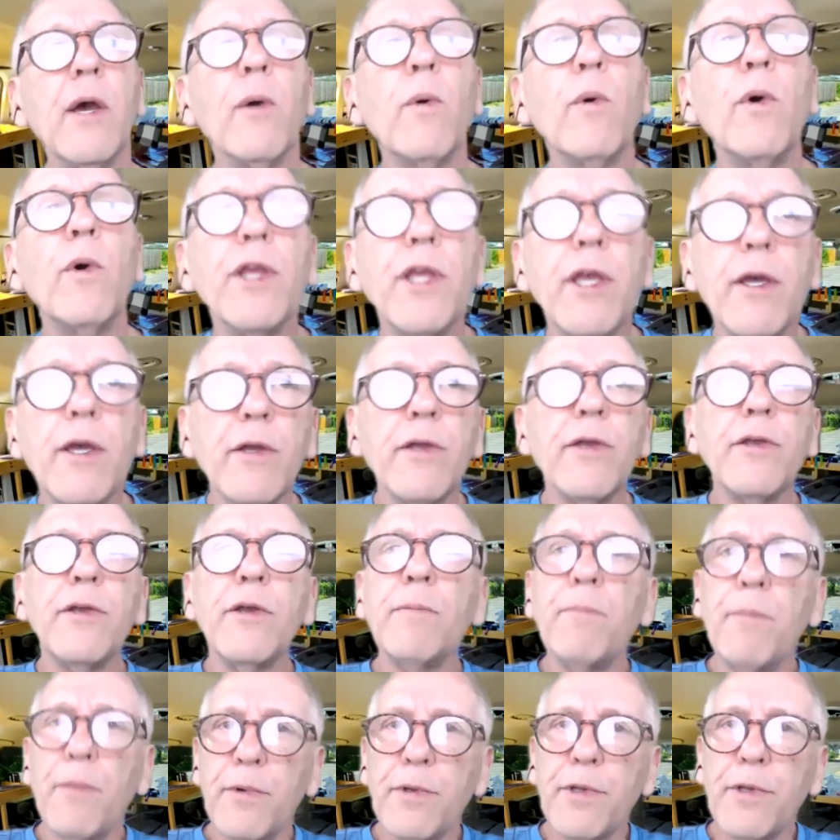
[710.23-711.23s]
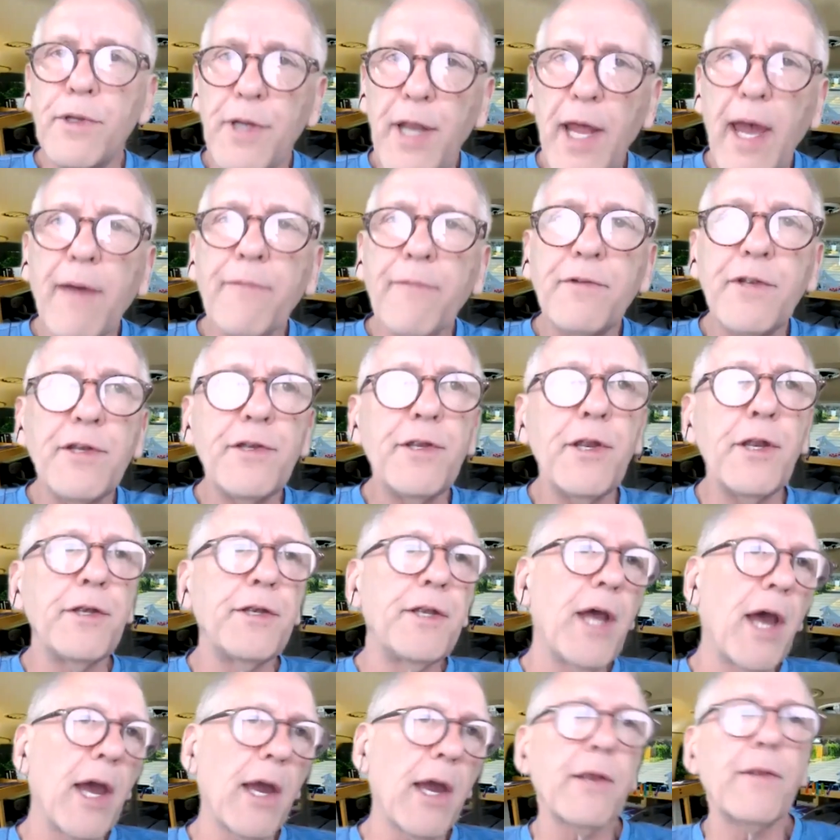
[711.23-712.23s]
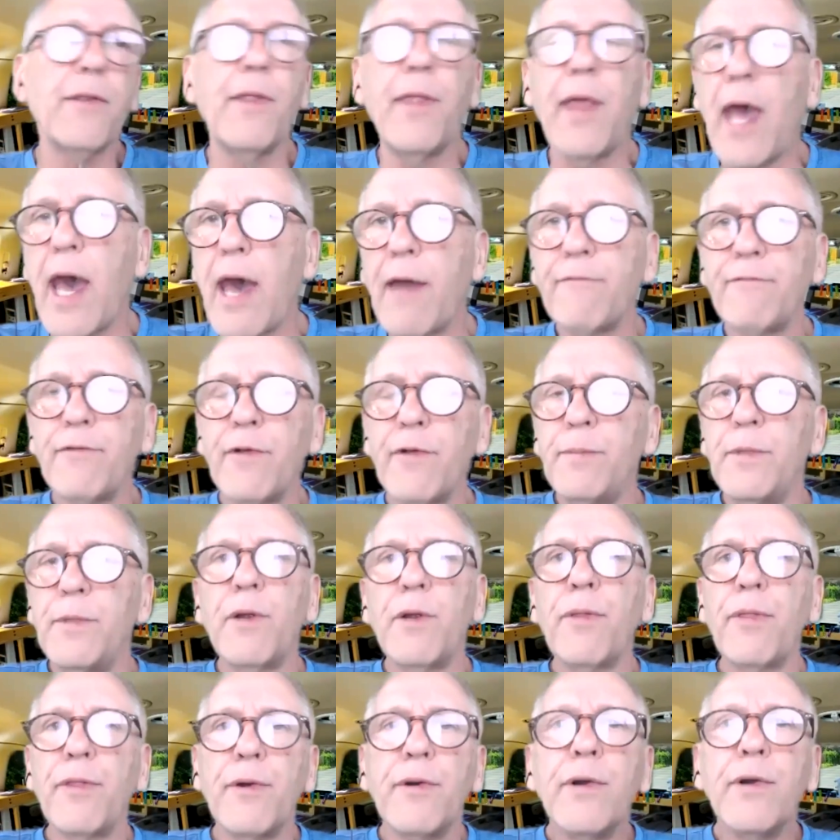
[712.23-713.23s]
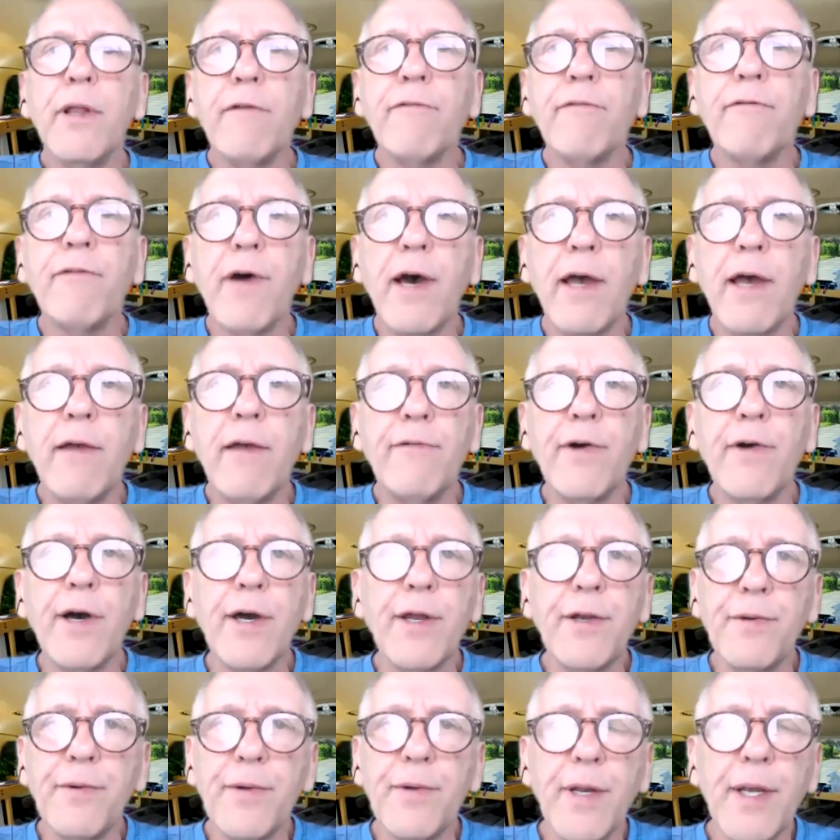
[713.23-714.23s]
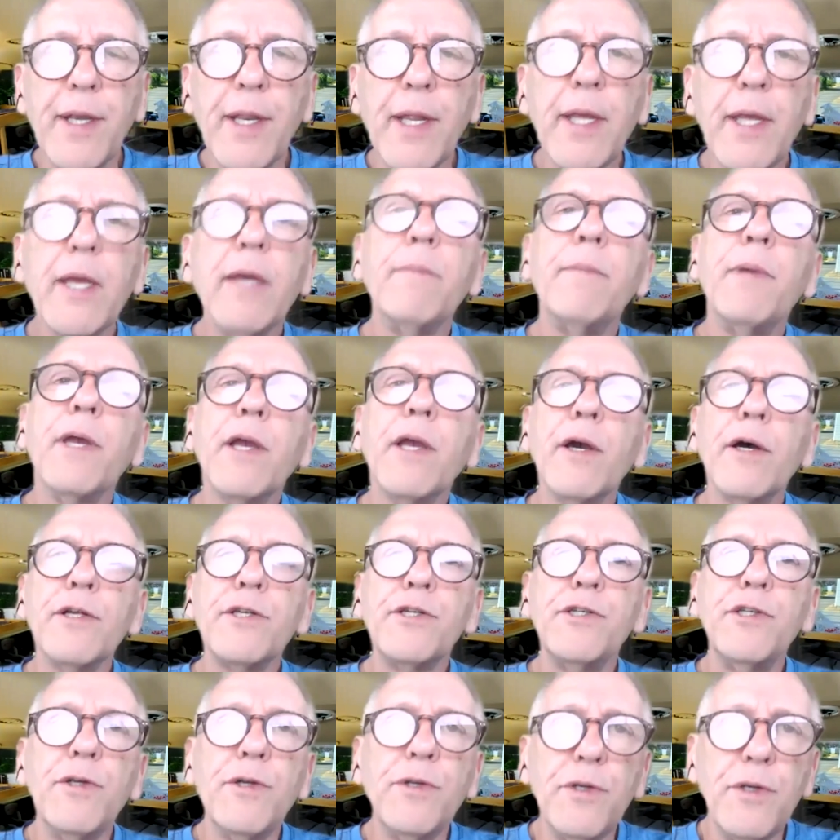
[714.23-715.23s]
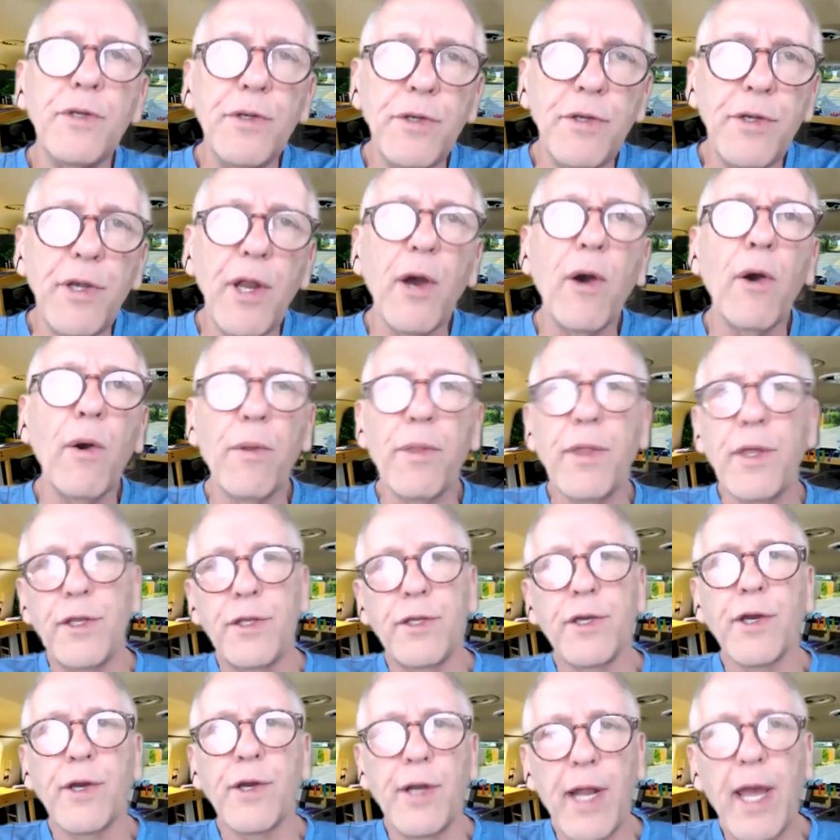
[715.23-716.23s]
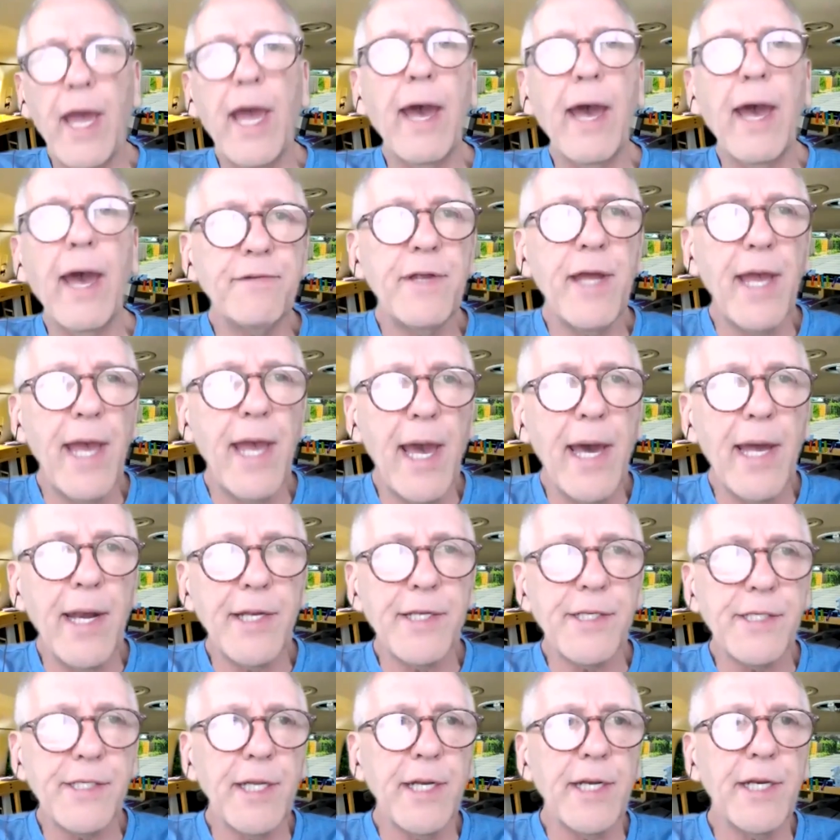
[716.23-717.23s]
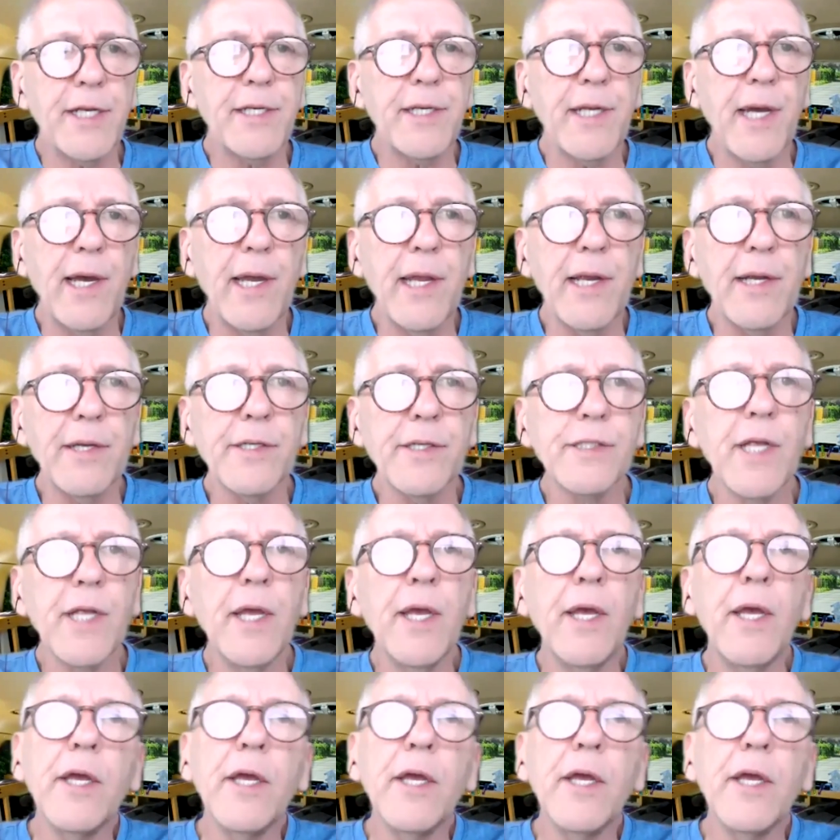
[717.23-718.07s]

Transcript: Well, you'd have to deduct that from your 3,500 because you know that you're going to have to add a set of tires.